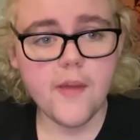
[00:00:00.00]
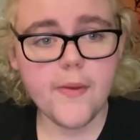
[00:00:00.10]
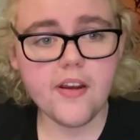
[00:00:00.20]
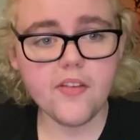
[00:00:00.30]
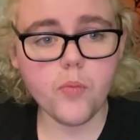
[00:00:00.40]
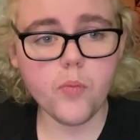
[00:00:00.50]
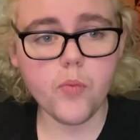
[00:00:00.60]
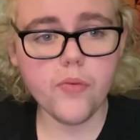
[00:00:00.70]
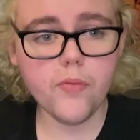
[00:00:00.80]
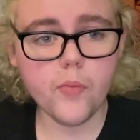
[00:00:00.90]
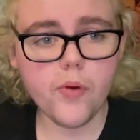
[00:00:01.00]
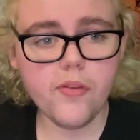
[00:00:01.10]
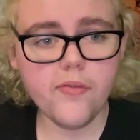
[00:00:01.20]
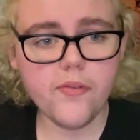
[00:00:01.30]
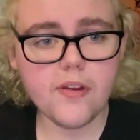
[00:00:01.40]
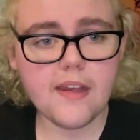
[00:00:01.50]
Because Rutherford